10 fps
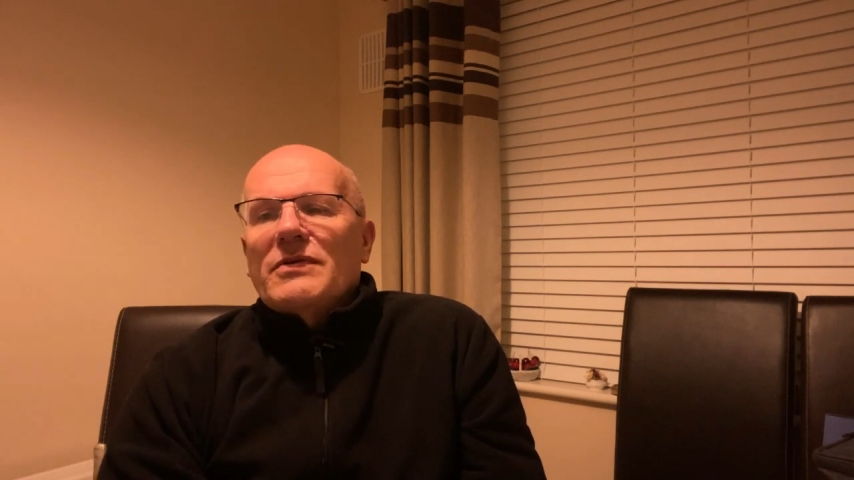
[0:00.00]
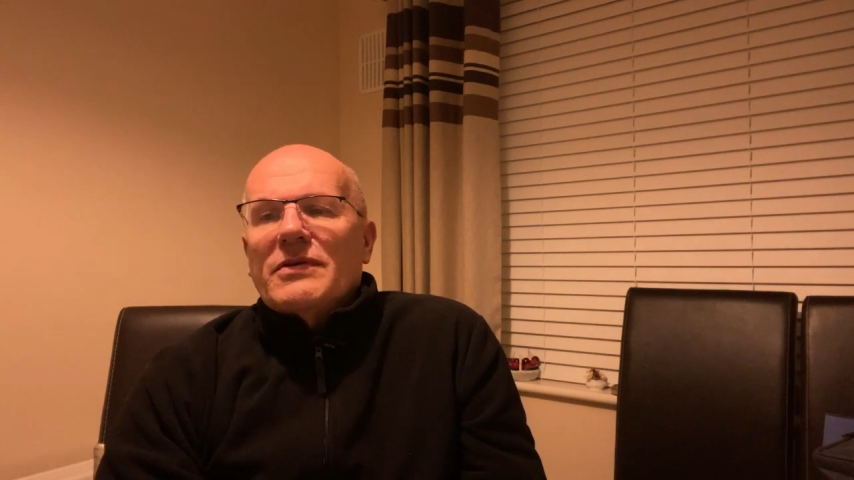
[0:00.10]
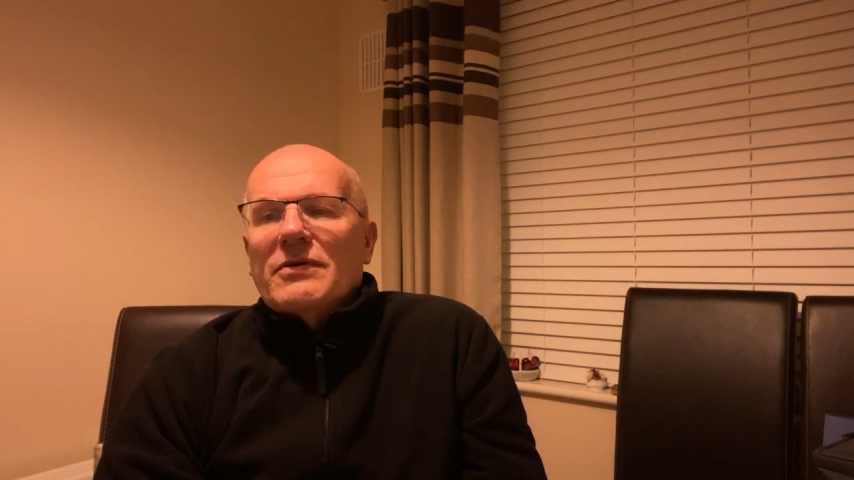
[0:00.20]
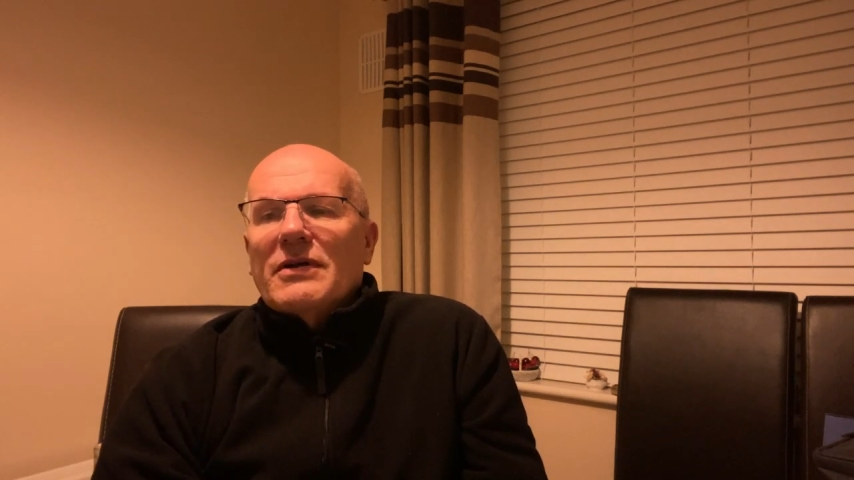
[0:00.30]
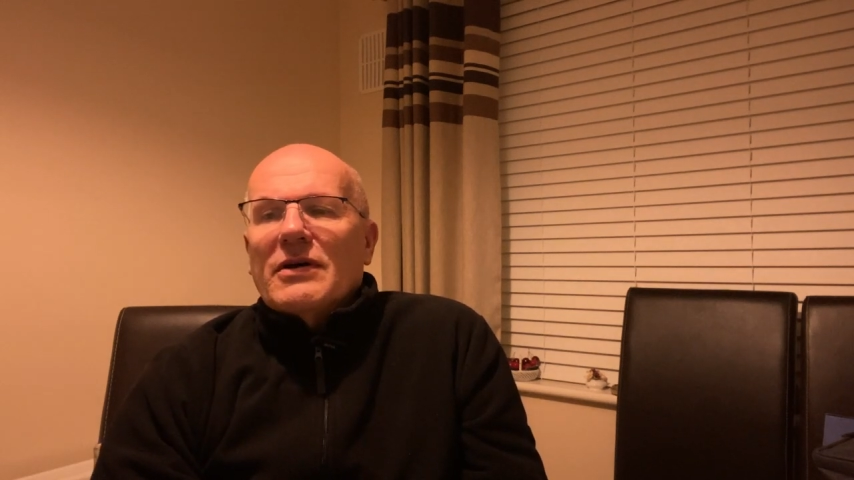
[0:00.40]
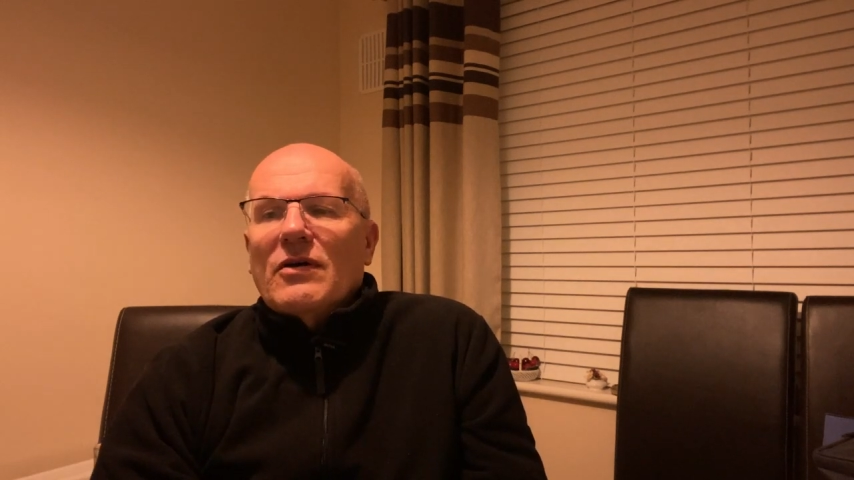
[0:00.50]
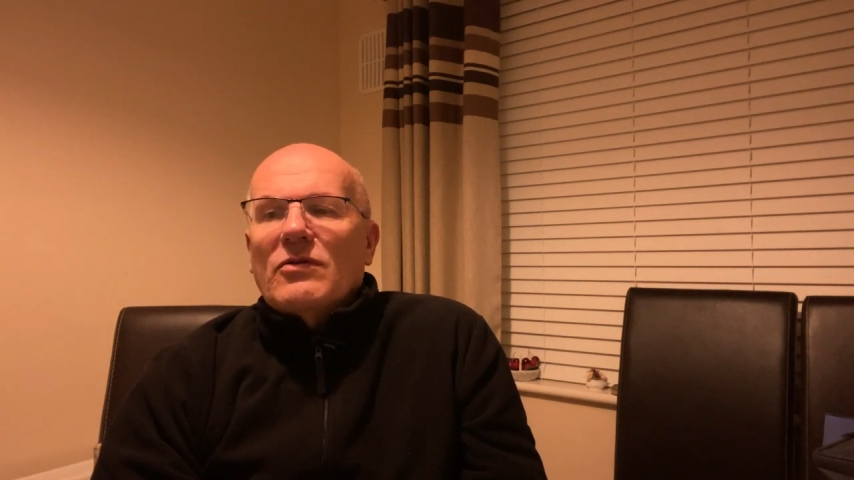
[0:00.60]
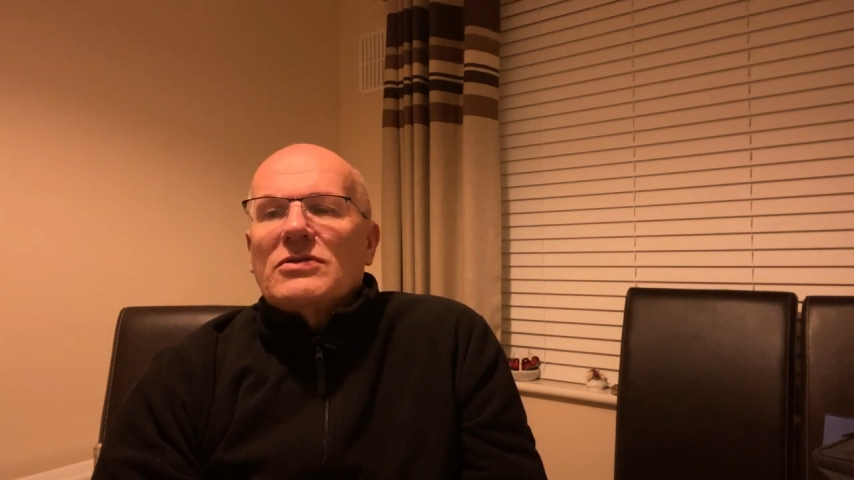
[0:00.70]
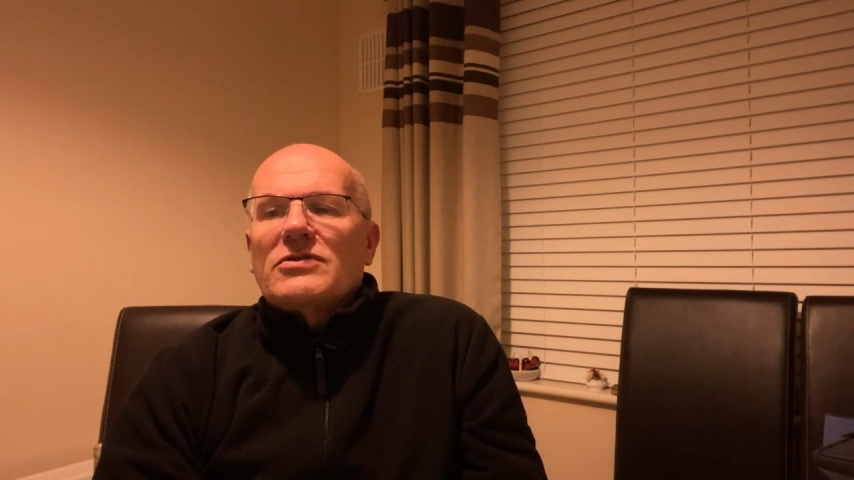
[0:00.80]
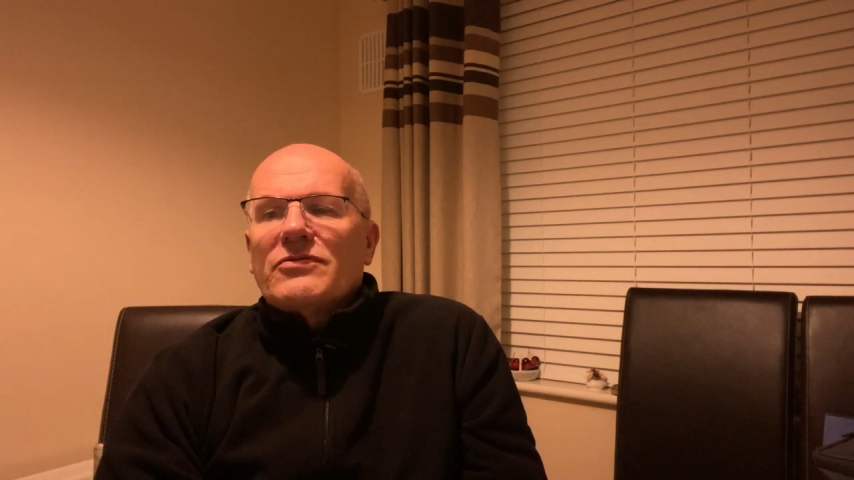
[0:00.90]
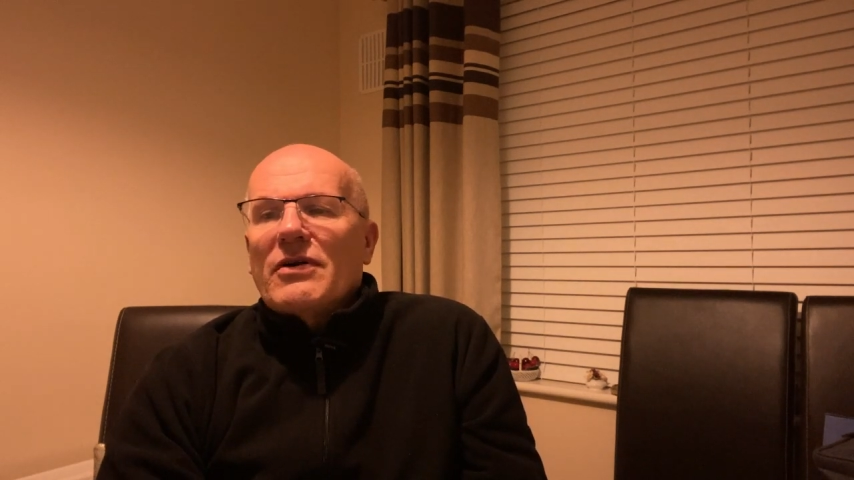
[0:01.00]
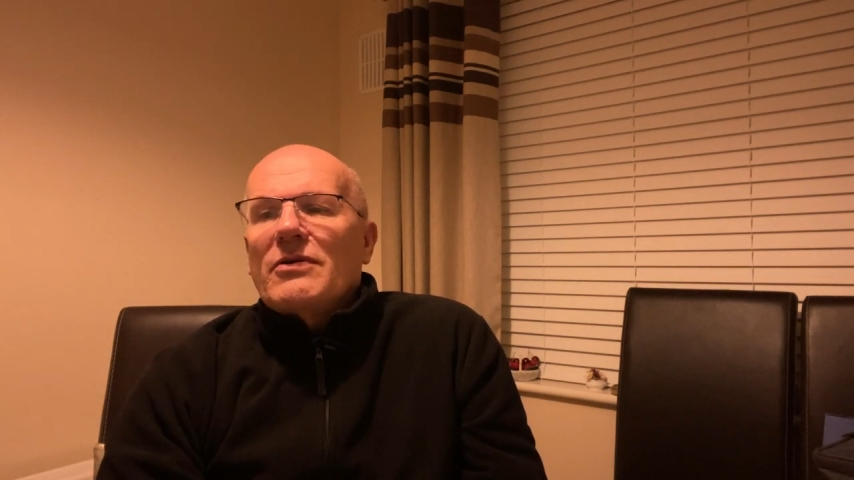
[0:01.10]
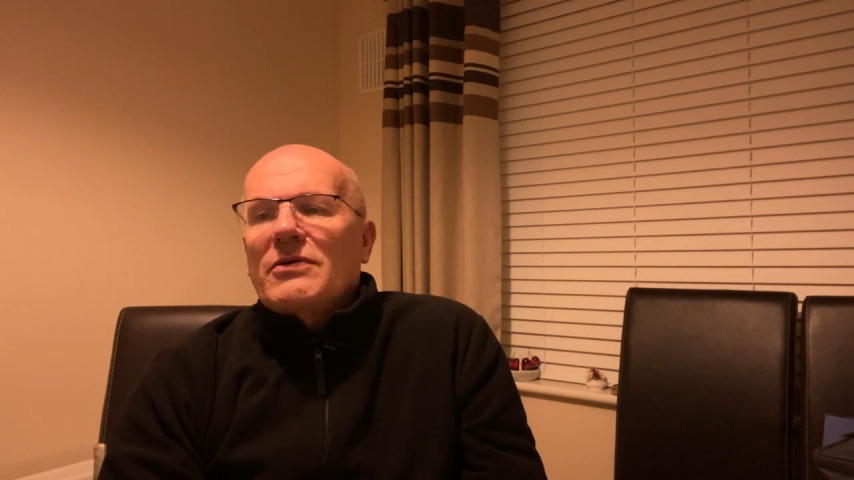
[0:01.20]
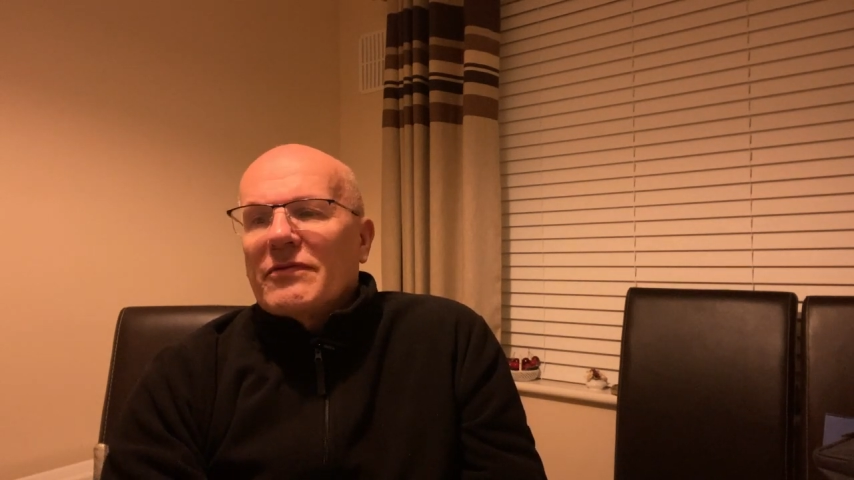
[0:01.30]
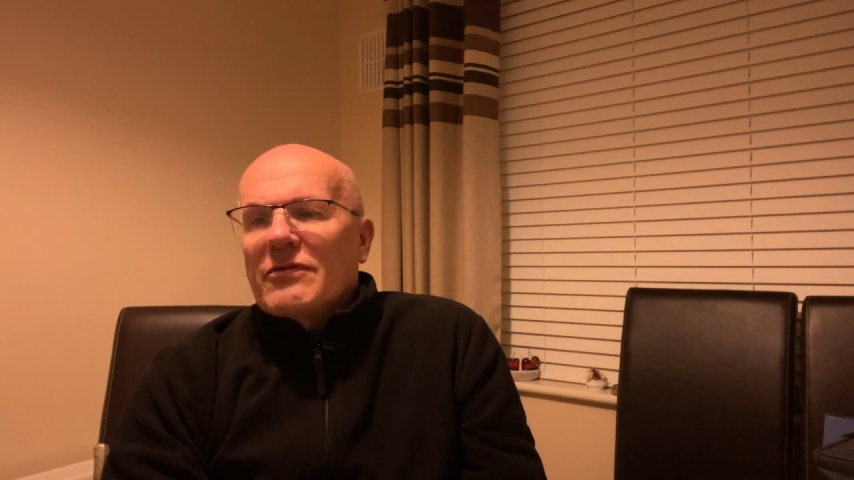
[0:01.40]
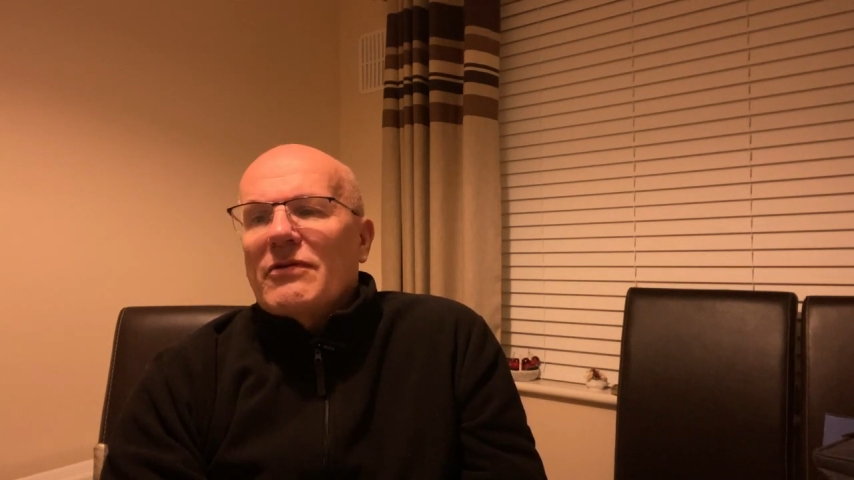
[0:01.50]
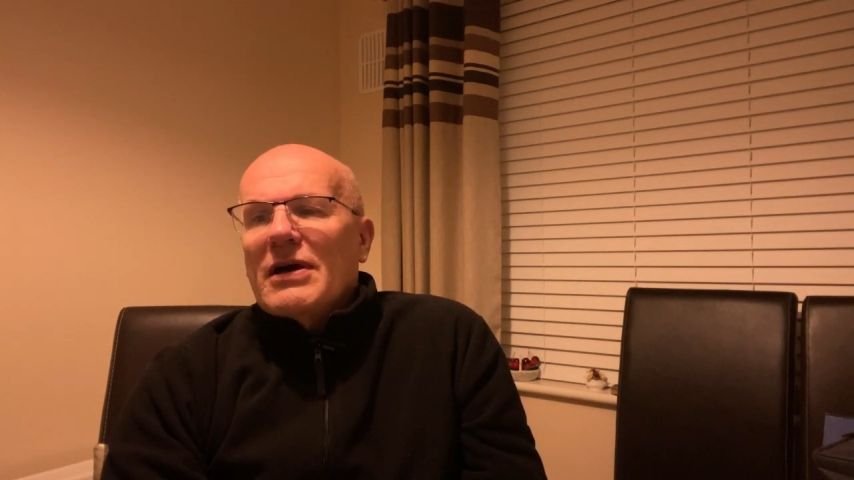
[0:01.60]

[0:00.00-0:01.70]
with you that God's throne of